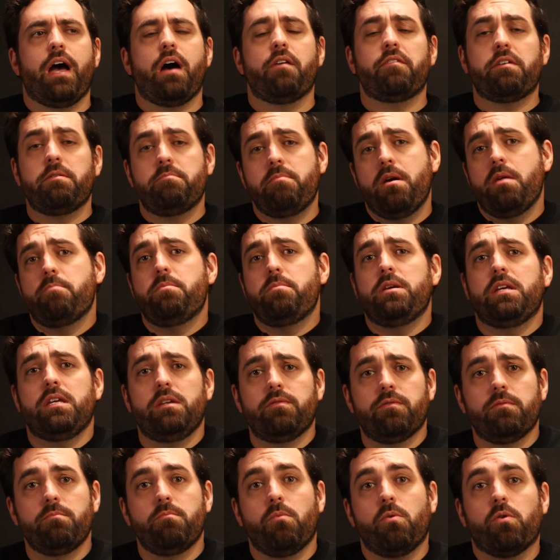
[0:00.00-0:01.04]
have and maybe
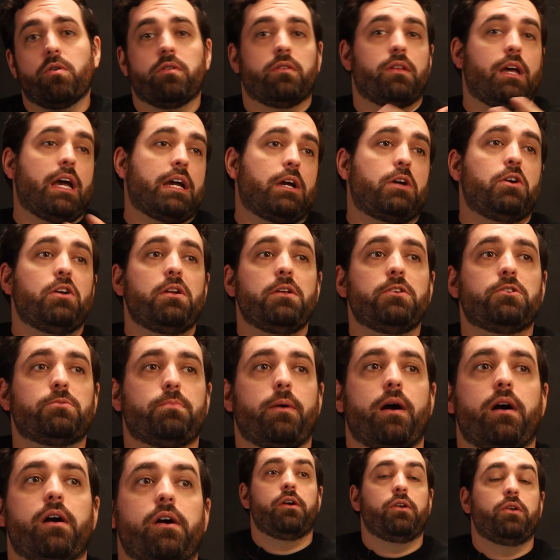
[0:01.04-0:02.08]
even more that could
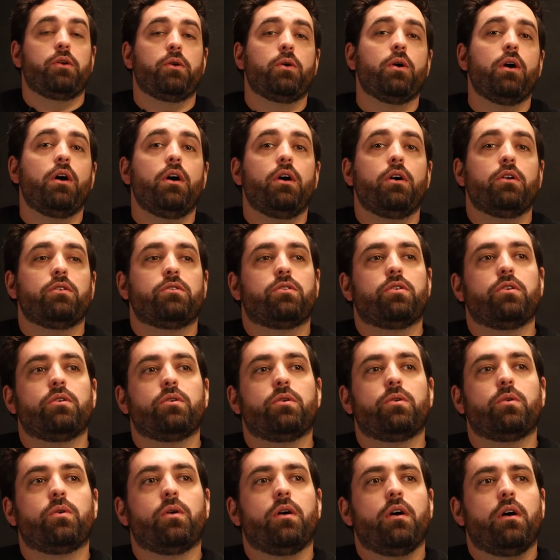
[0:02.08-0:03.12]
inspire you
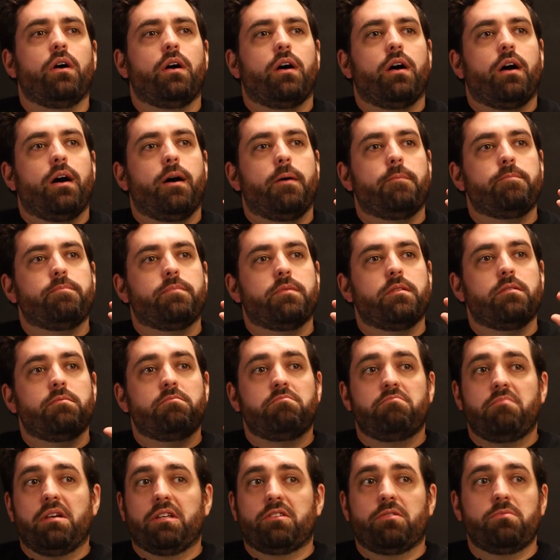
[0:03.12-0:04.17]
to um,
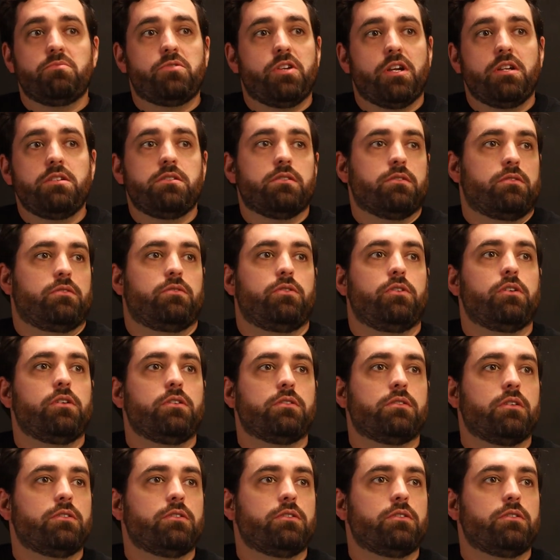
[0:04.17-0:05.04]
make some changes to yours.